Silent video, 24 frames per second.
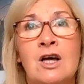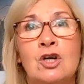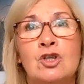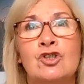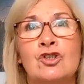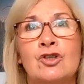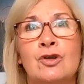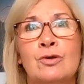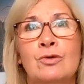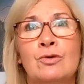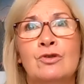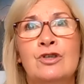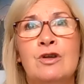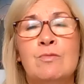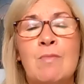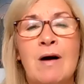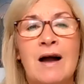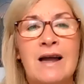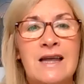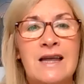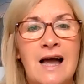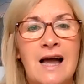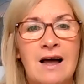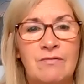So you
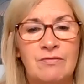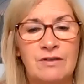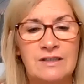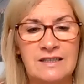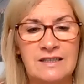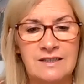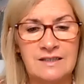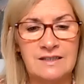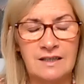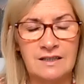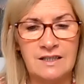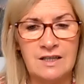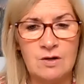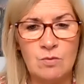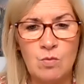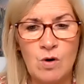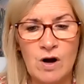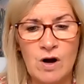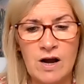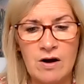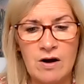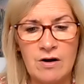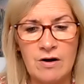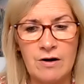might have a study
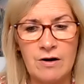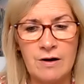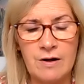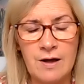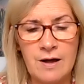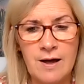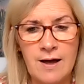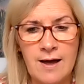where